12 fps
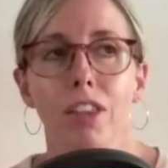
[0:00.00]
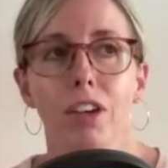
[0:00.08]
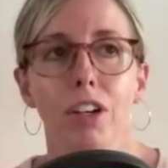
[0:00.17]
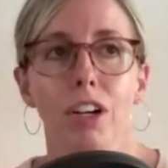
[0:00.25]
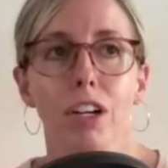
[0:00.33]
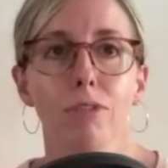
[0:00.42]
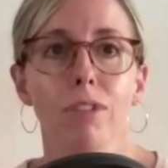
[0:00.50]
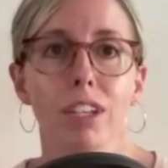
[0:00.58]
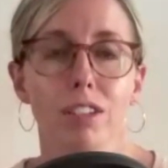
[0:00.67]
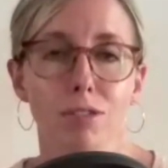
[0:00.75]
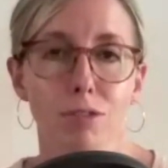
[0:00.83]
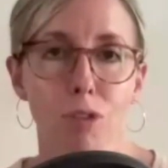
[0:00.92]
the curve
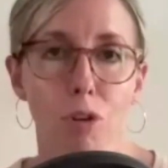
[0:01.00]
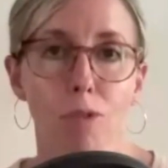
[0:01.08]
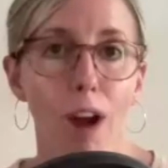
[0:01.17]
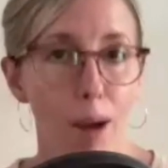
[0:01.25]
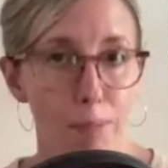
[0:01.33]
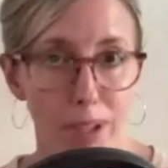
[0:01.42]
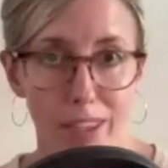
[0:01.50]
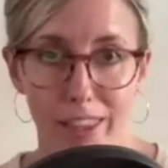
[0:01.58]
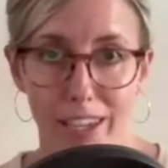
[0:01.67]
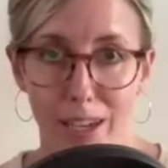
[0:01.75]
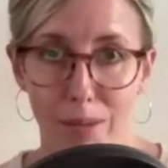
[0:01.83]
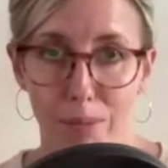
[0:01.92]
is so
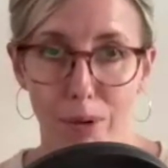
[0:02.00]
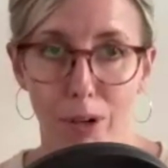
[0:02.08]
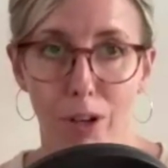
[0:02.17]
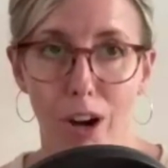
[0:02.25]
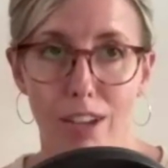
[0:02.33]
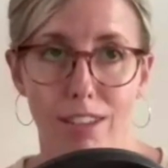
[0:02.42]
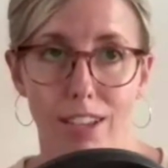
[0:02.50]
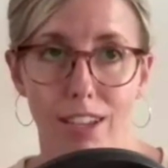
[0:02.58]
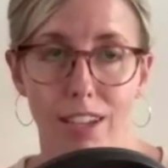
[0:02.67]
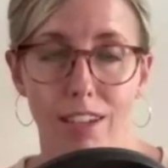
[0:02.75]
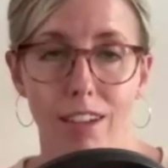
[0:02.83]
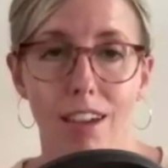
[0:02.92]
rapidly
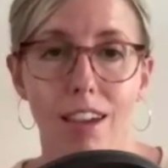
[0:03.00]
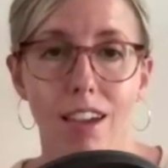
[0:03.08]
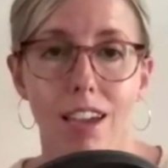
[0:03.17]
progressing